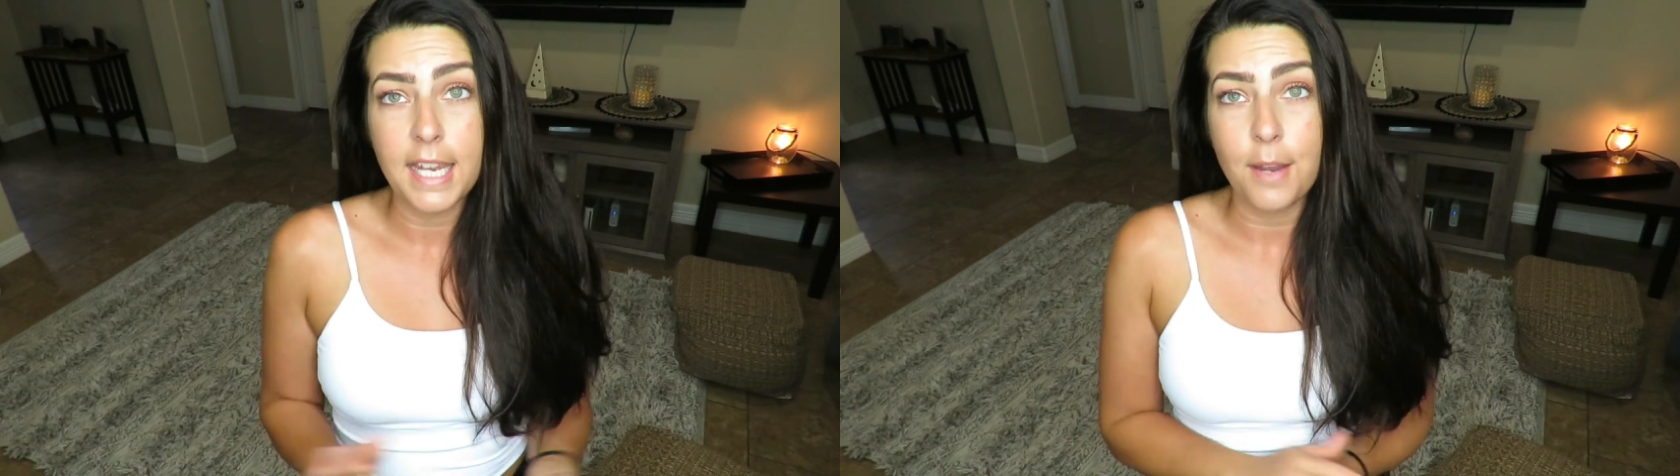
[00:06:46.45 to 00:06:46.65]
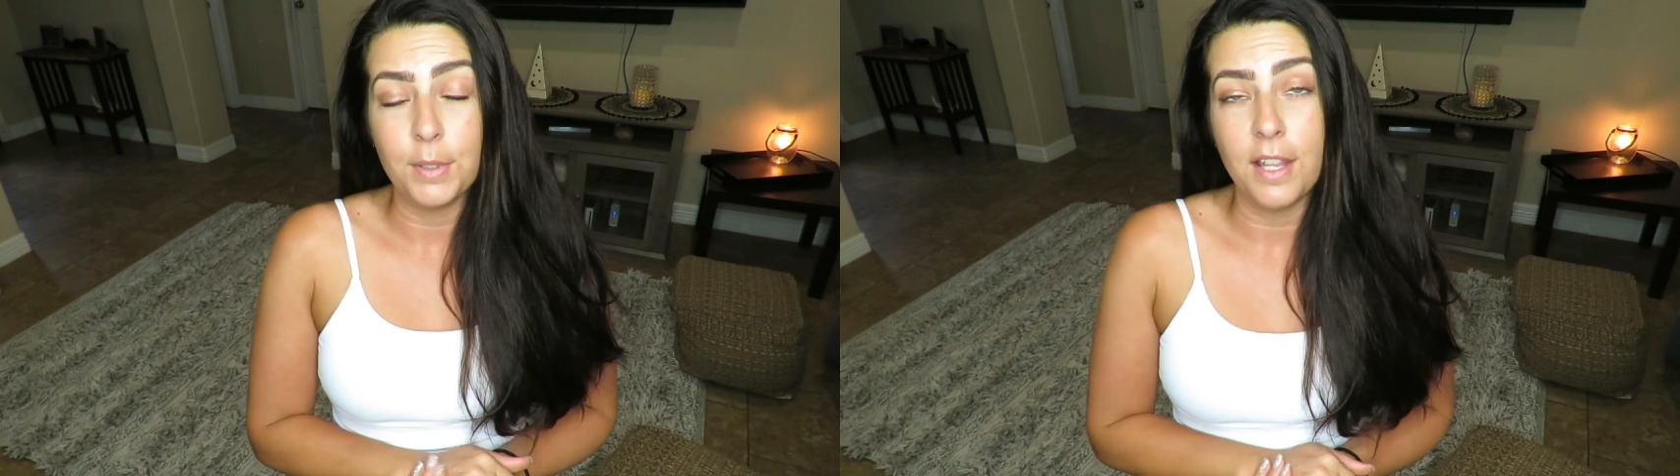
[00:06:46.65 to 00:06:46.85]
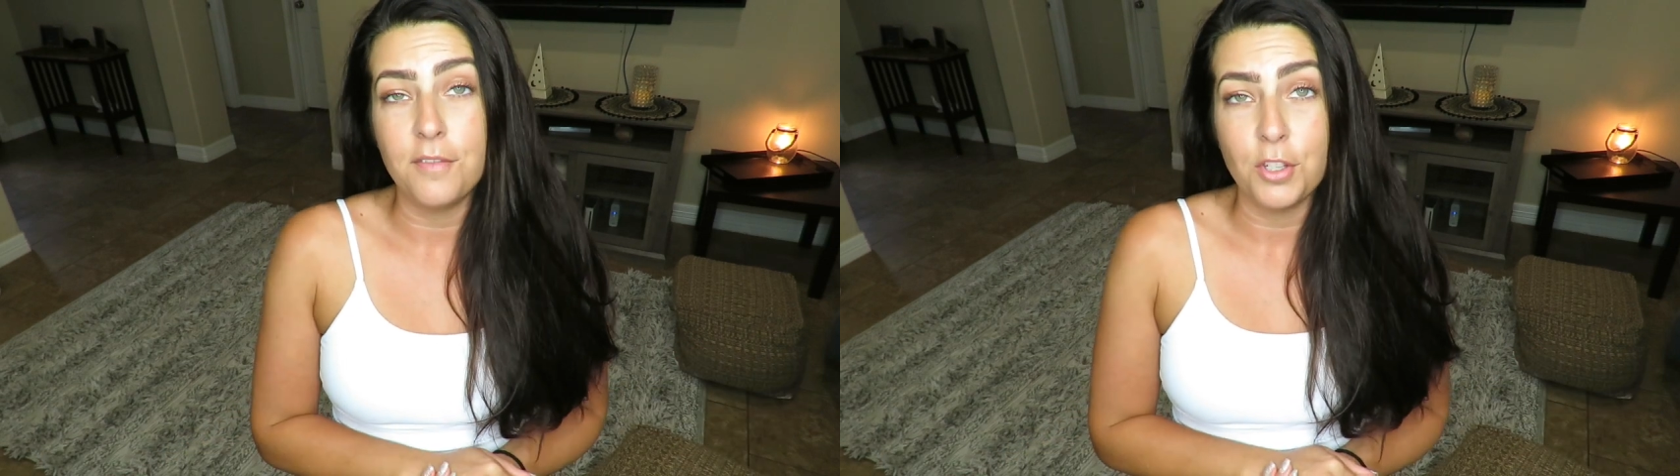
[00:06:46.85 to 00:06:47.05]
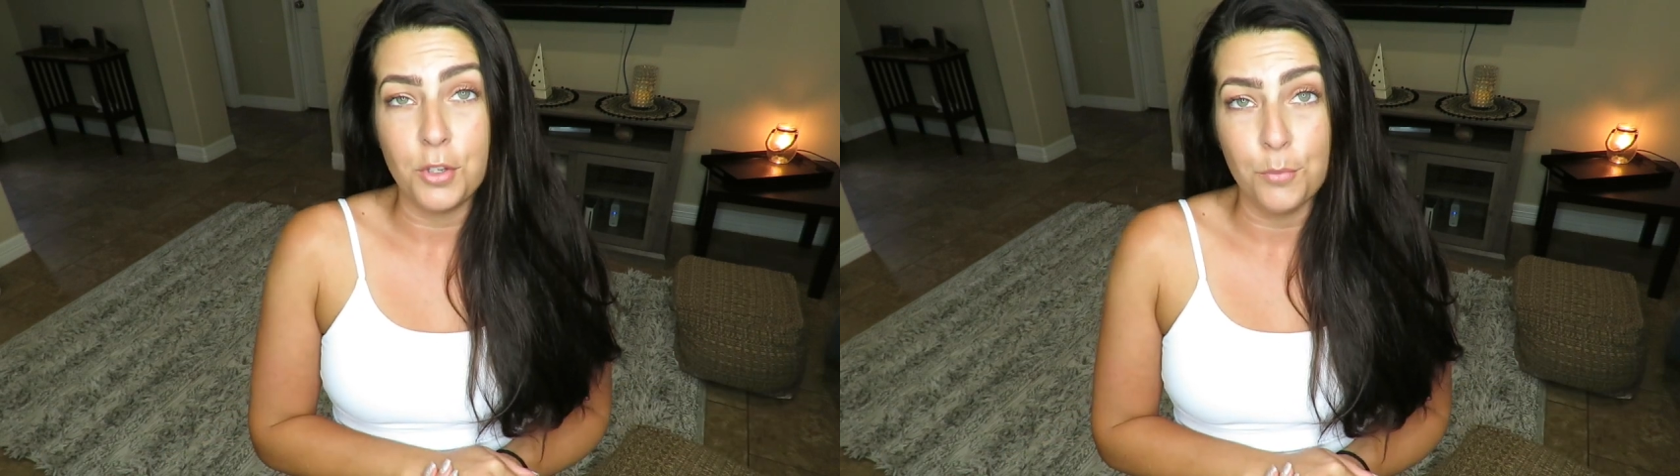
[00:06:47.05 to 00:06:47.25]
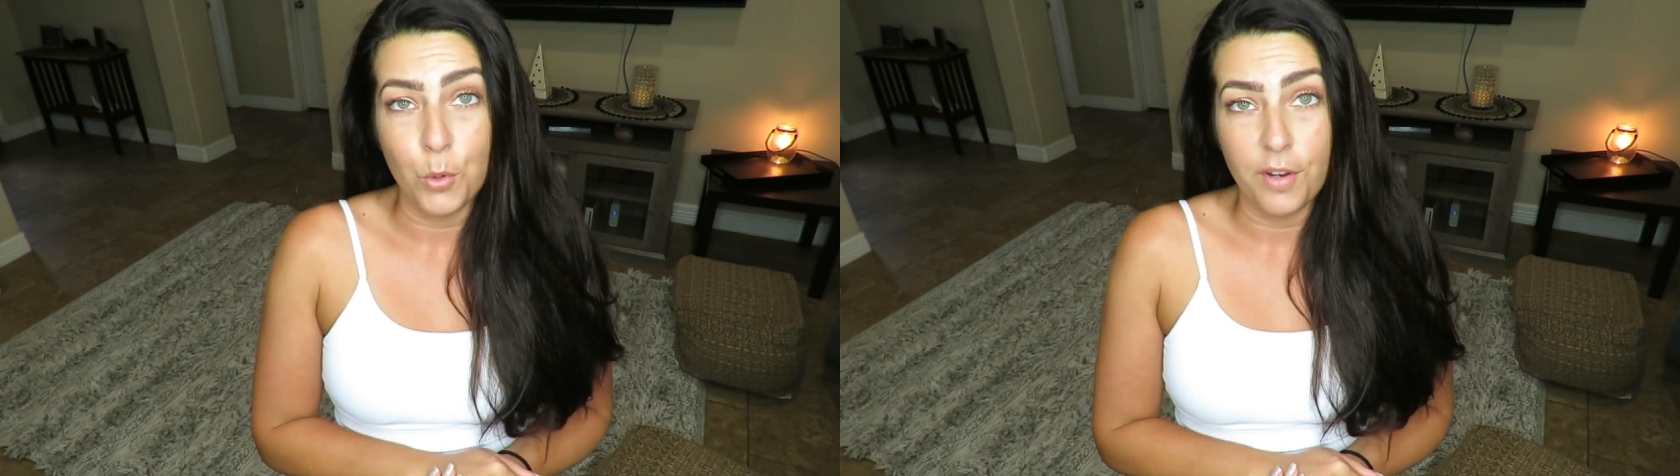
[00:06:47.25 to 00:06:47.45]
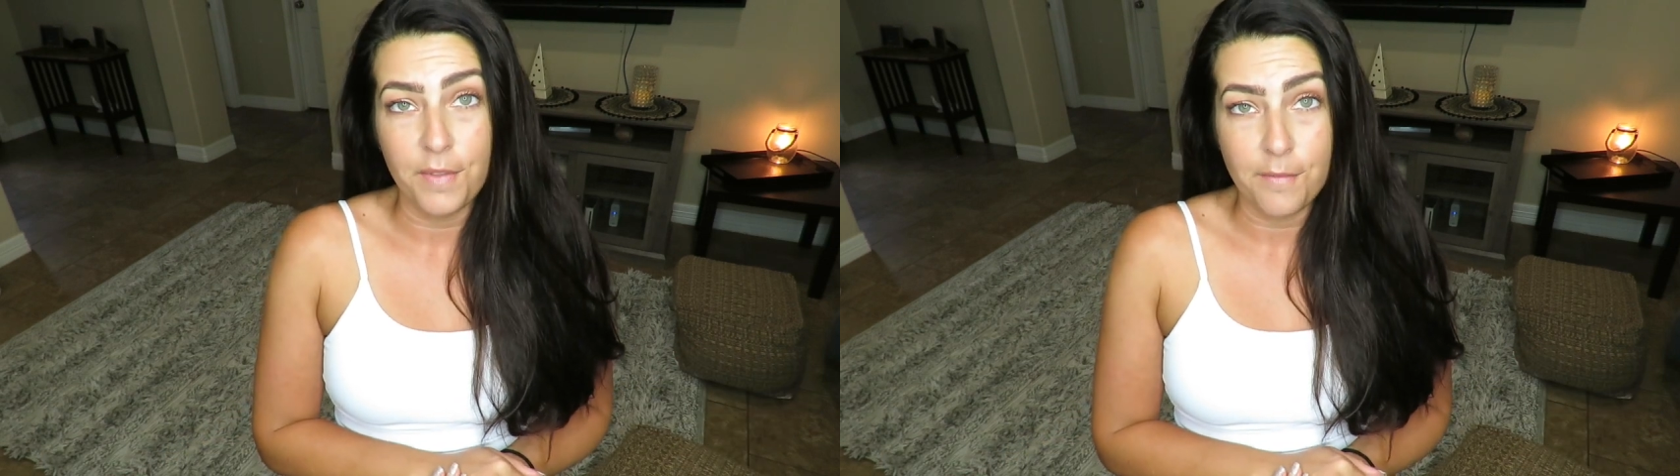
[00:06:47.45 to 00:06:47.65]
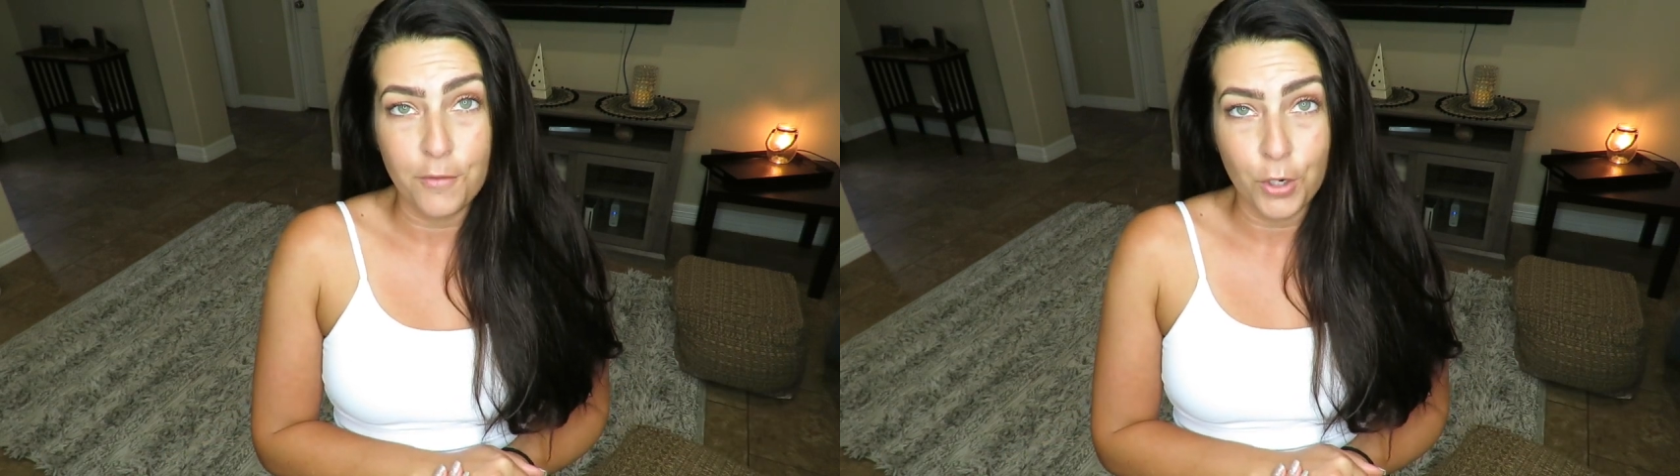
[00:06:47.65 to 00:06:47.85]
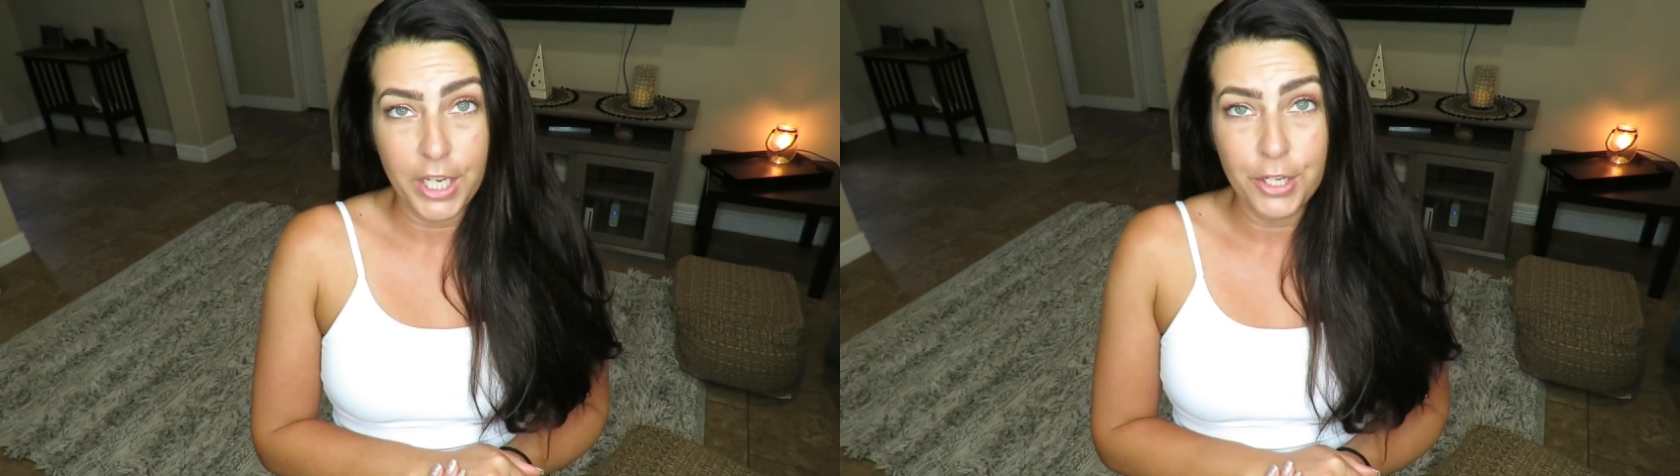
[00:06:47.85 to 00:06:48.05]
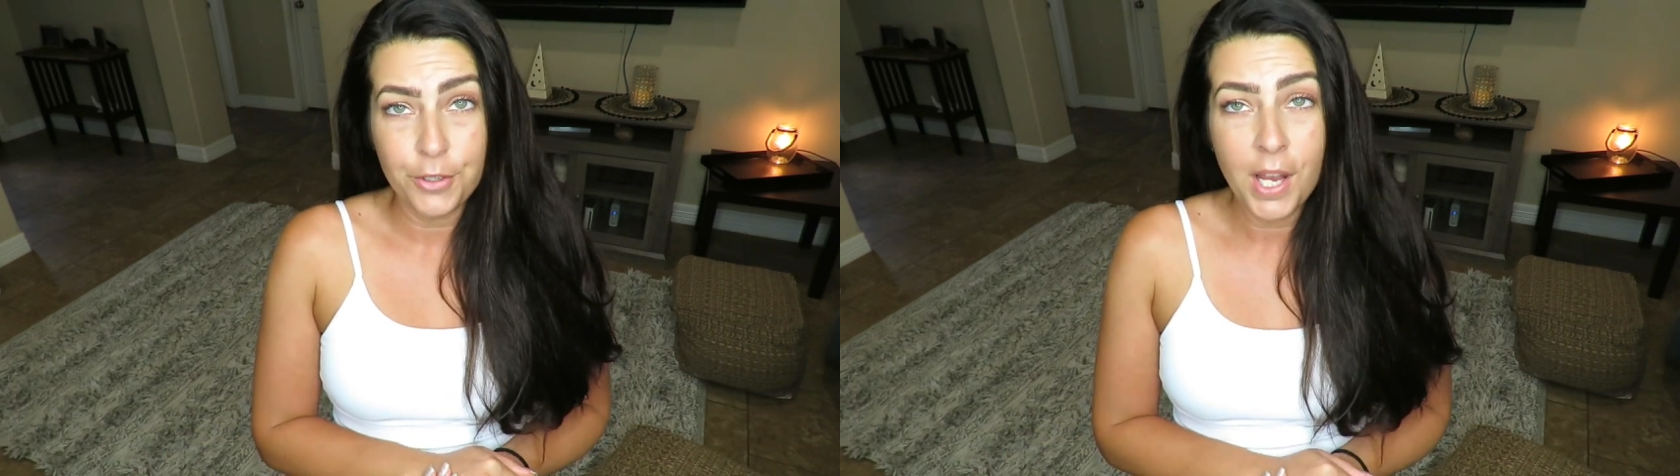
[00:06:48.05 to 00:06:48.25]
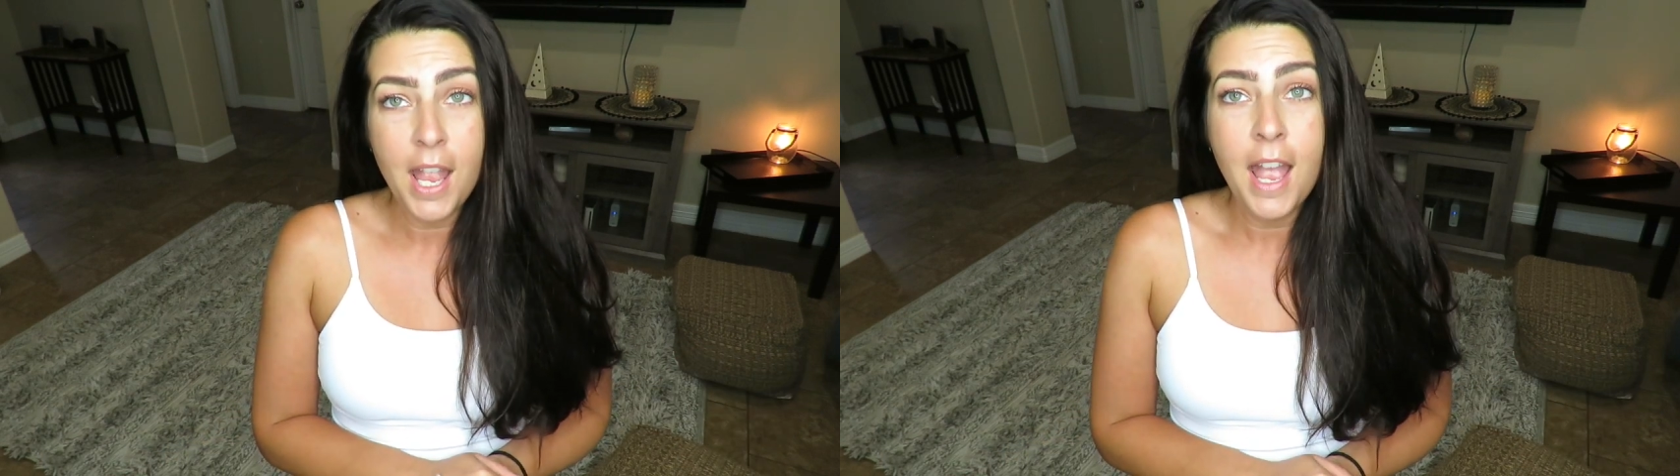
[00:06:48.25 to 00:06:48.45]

and I would love to do more of them for you.